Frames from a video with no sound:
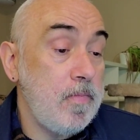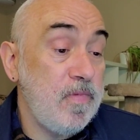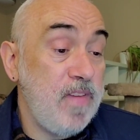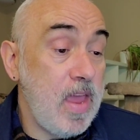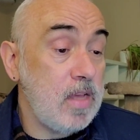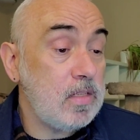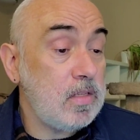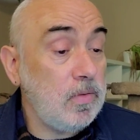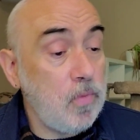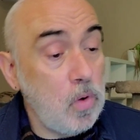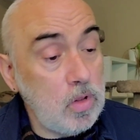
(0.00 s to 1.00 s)
Vegas
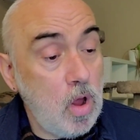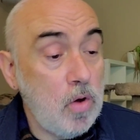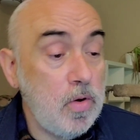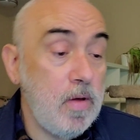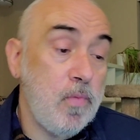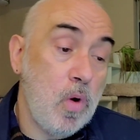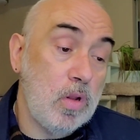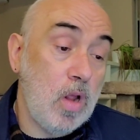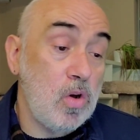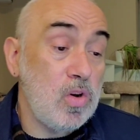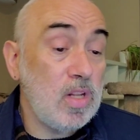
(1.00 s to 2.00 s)
to Fort Lauderdale, Fort
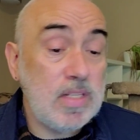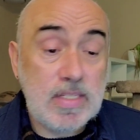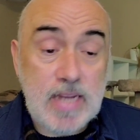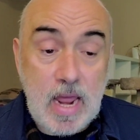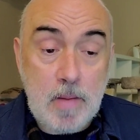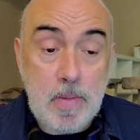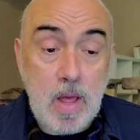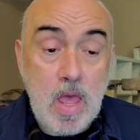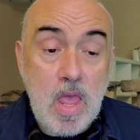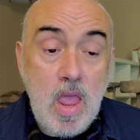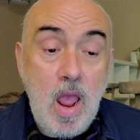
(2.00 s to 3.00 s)
Lauderdale to Tampa,
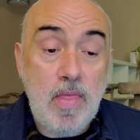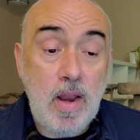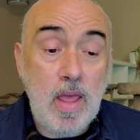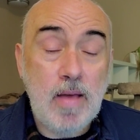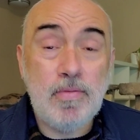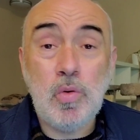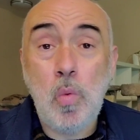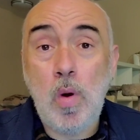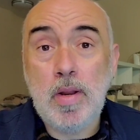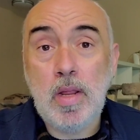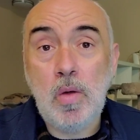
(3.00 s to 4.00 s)
and then I have
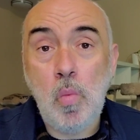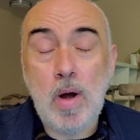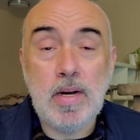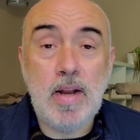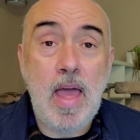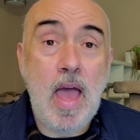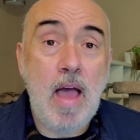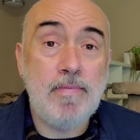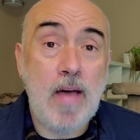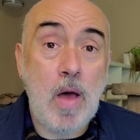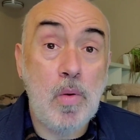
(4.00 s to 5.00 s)
21 and a
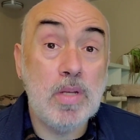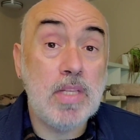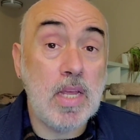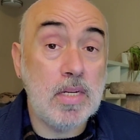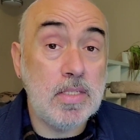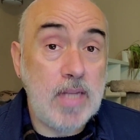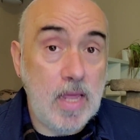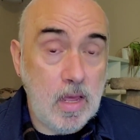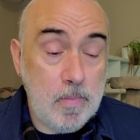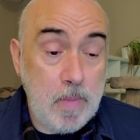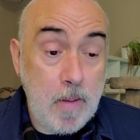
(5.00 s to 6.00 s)
half hours in
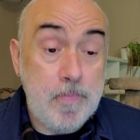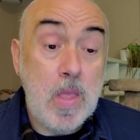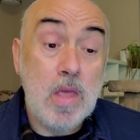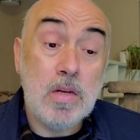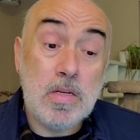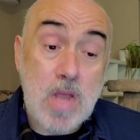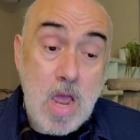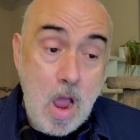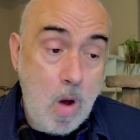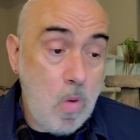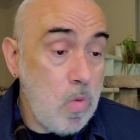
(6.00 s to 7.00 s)
Tampa.
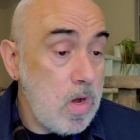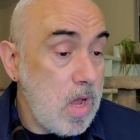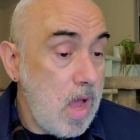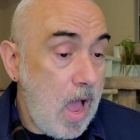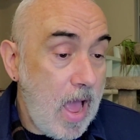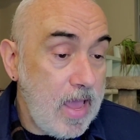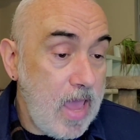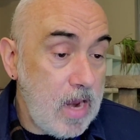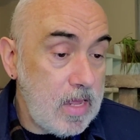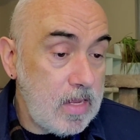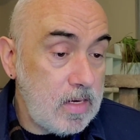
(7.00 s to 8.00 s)
Now, I
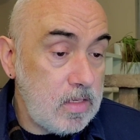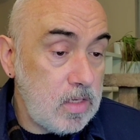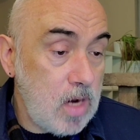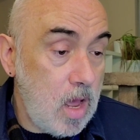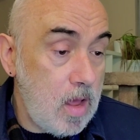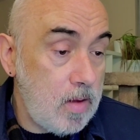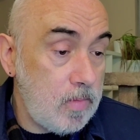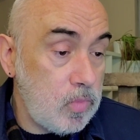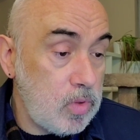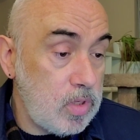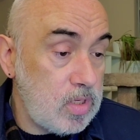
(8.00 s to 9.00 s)
get in
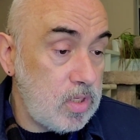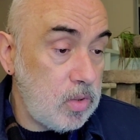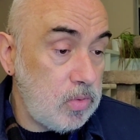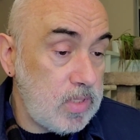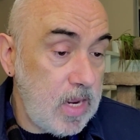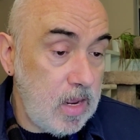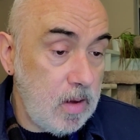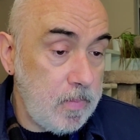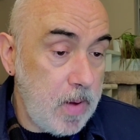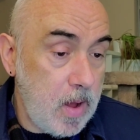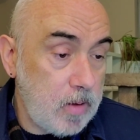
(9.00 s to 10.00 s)
to
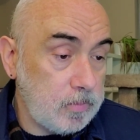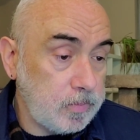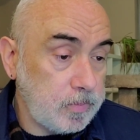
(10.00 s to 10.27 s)
Tampa